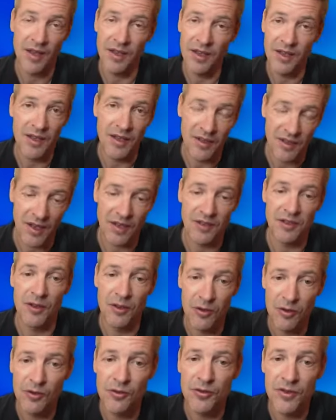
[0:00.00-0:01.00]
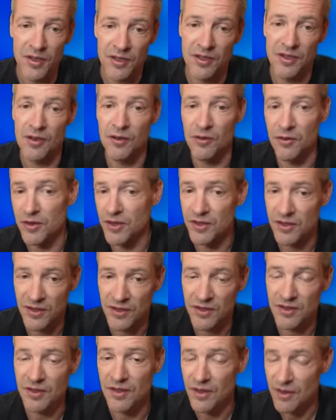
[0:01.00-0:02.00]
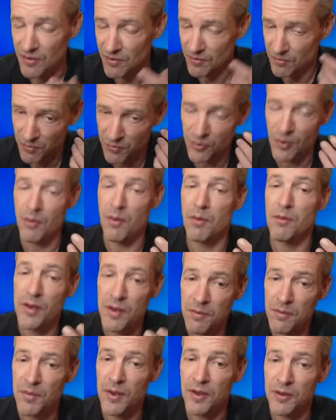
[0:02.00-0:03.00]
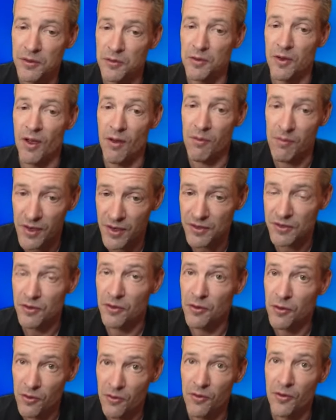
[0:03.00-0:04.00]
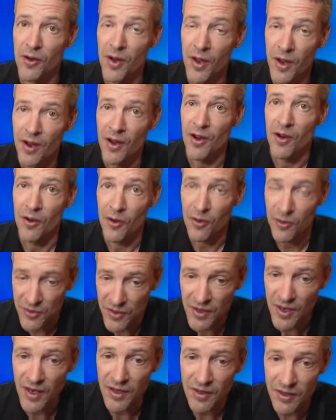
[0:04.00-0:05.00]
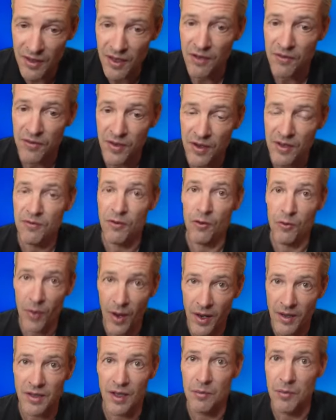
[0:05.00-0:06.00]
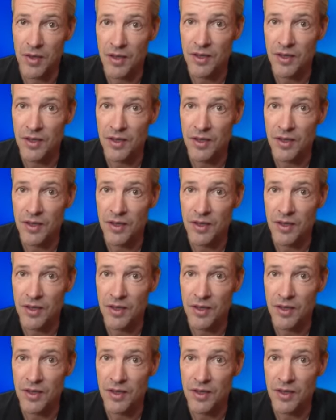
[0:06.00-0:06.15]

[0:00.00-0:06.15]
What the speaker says: any tactical context. Now it's probably better to have black's rook on g8 and f8 for white,